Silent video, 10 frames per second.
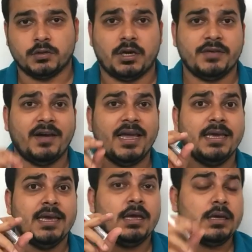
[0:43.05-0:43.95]
Now if I
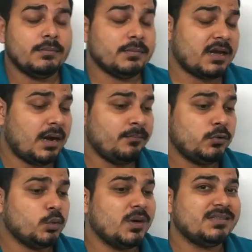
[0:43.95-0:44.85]
come
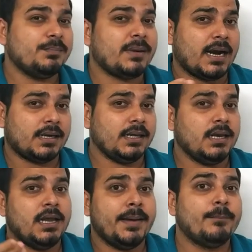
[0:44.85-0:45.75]
towards the
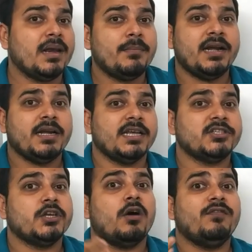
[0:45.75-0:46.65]
practical
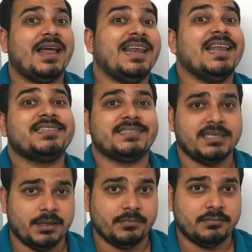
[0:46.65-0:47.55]
implementation of L S
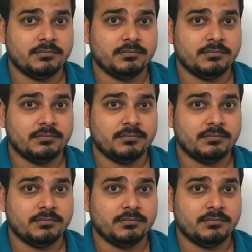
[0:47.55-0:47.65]
T M,